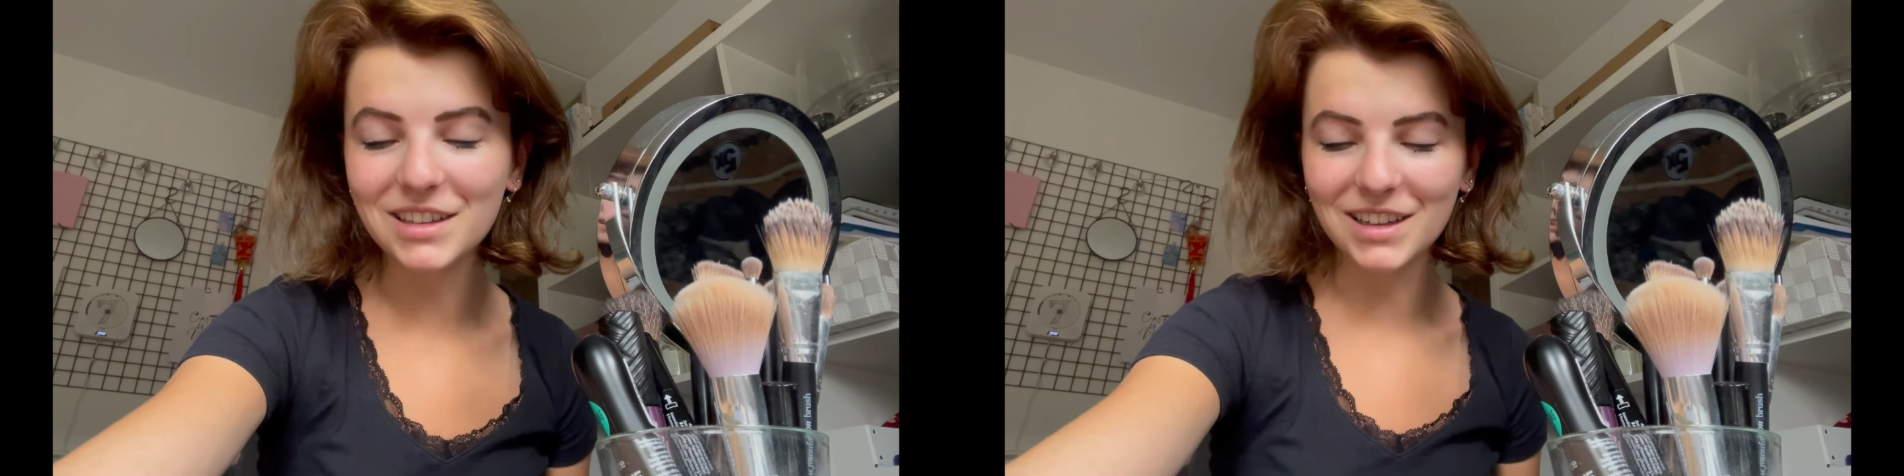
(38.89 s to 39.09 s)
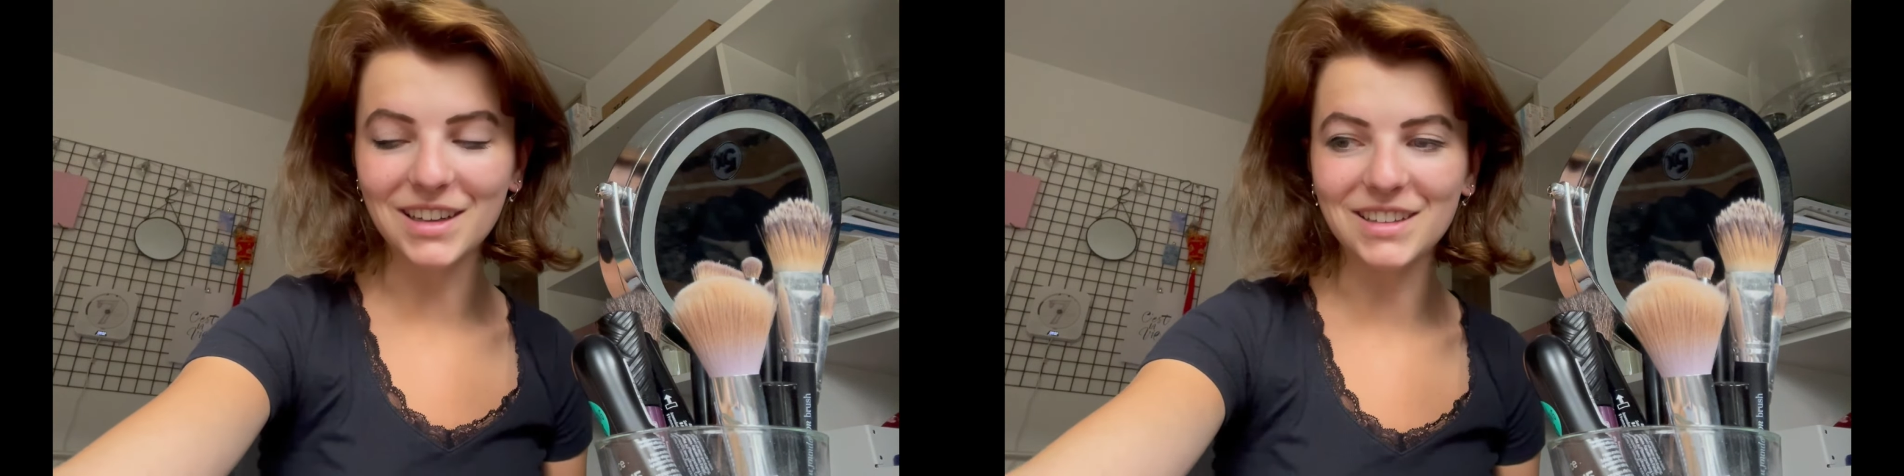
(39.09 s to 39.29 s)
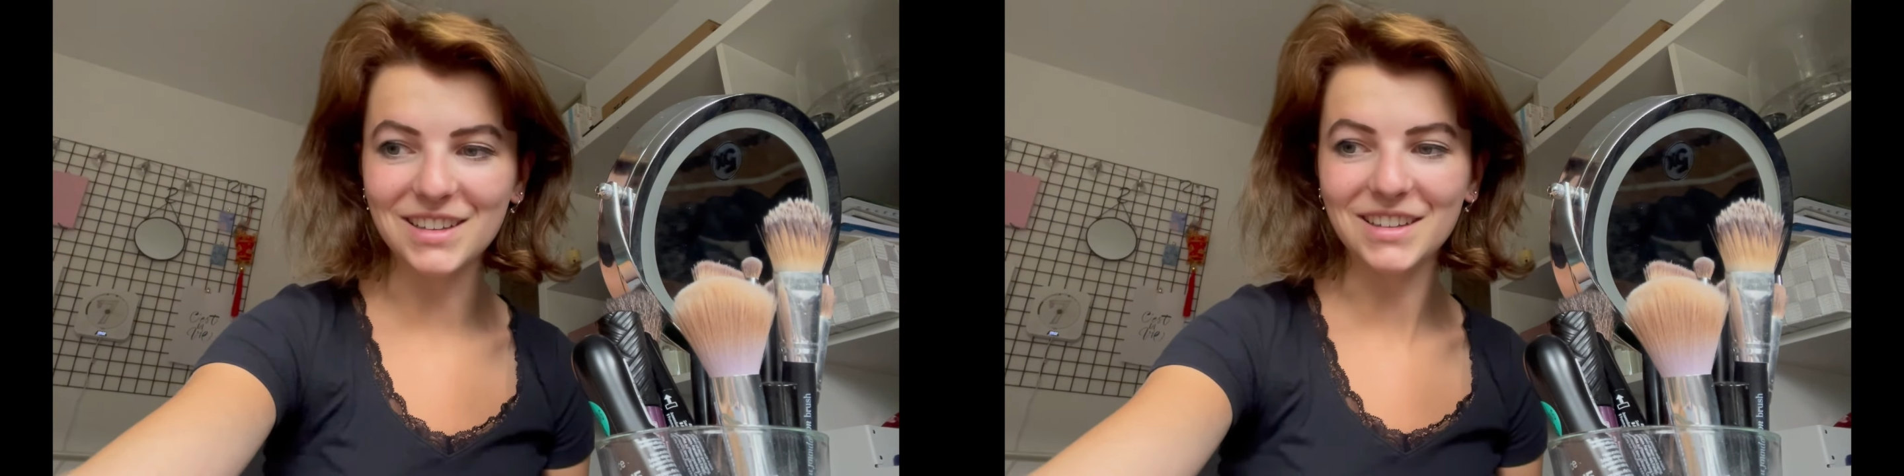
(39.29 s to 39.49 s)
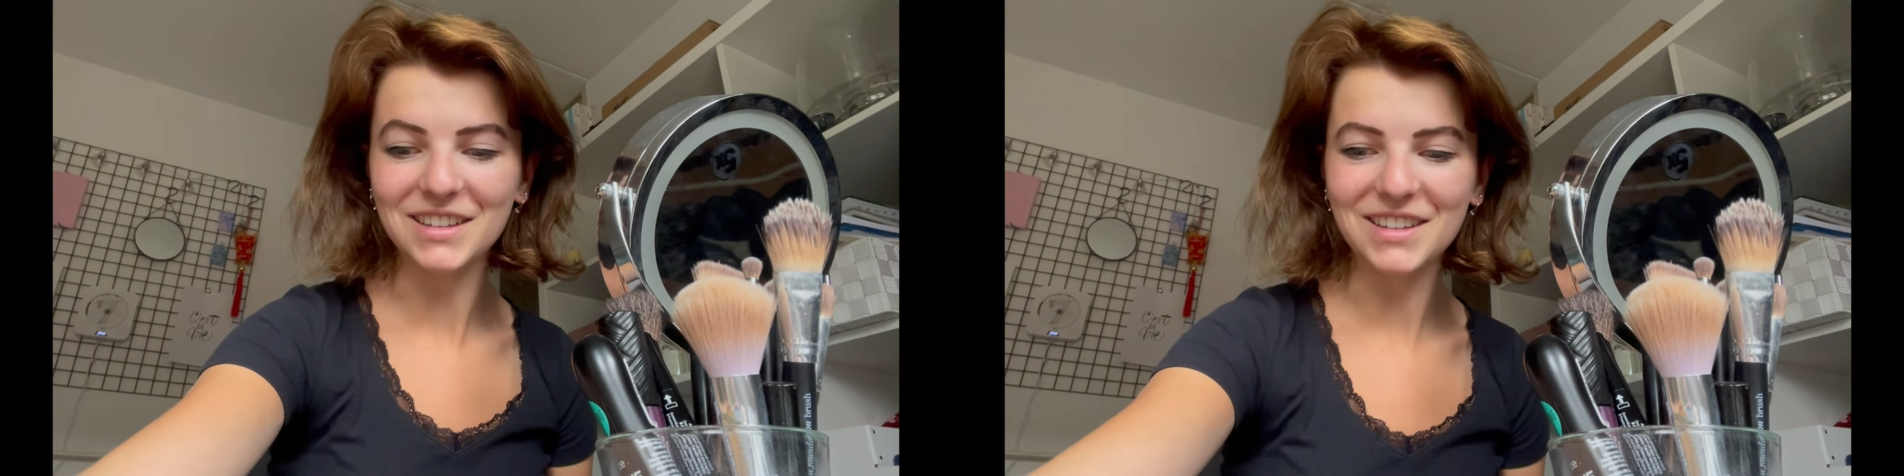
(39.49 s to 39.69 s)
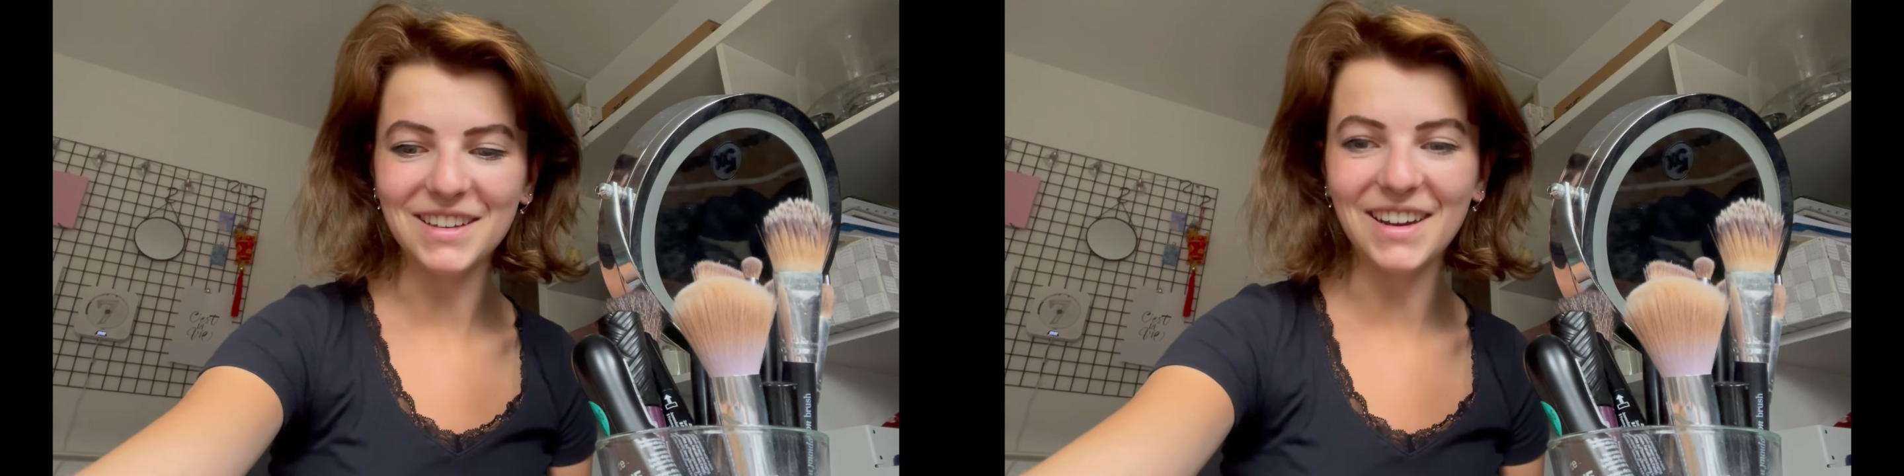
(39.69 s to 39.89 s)
and
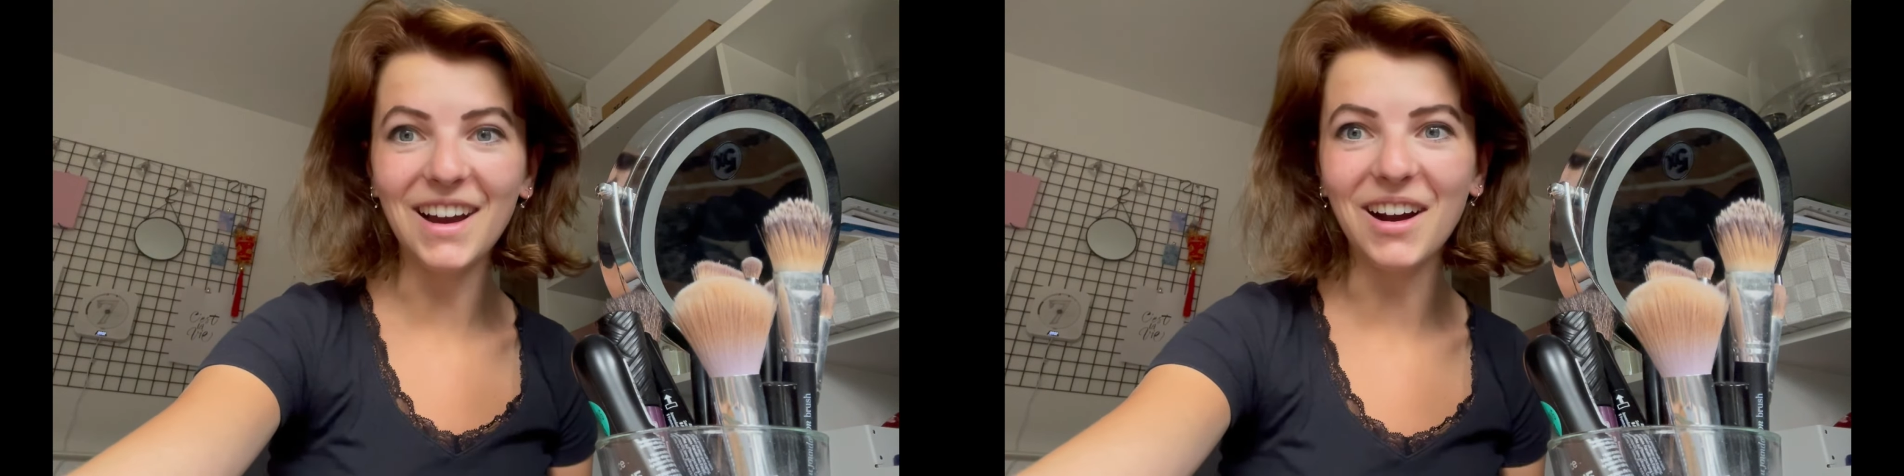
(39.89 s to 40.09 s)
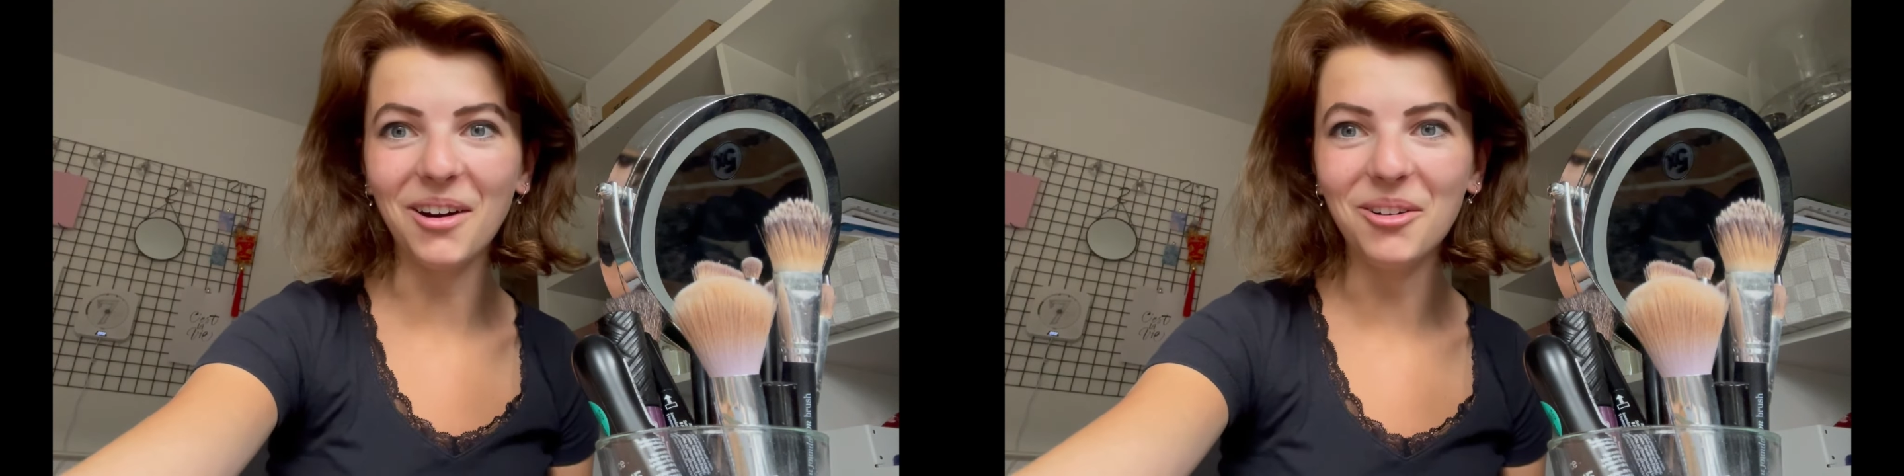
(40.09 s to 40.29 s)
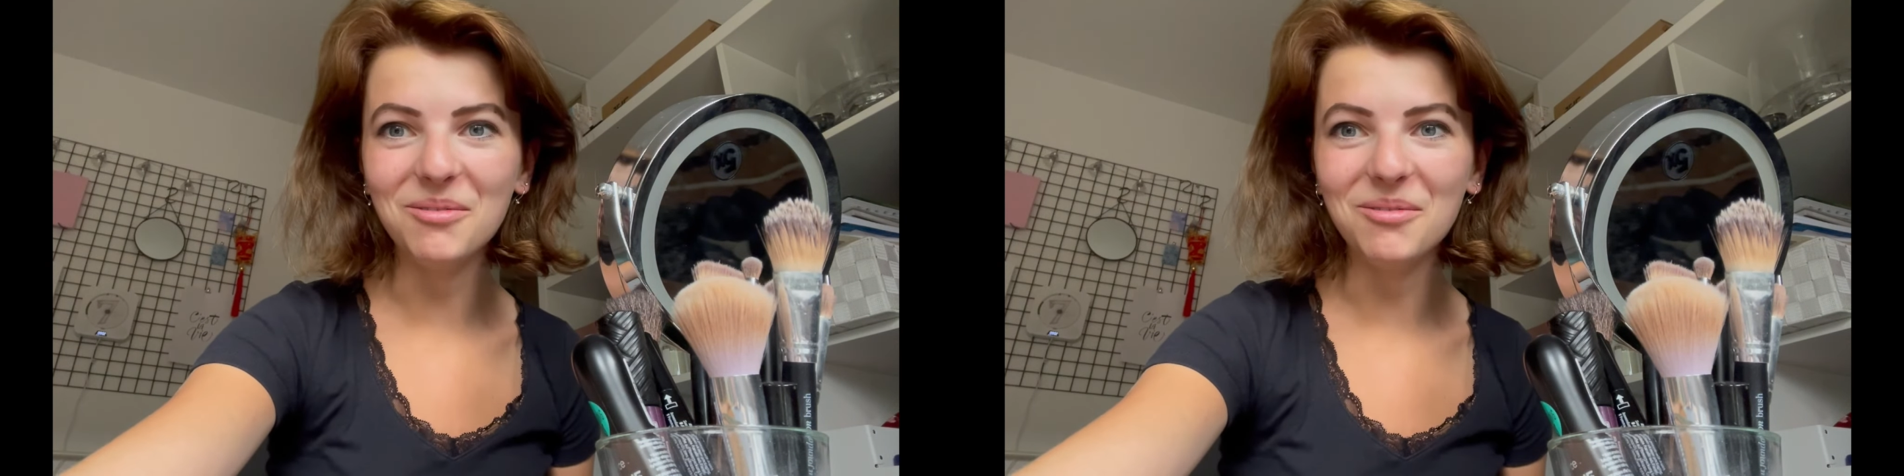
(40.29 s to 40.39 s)
yeah,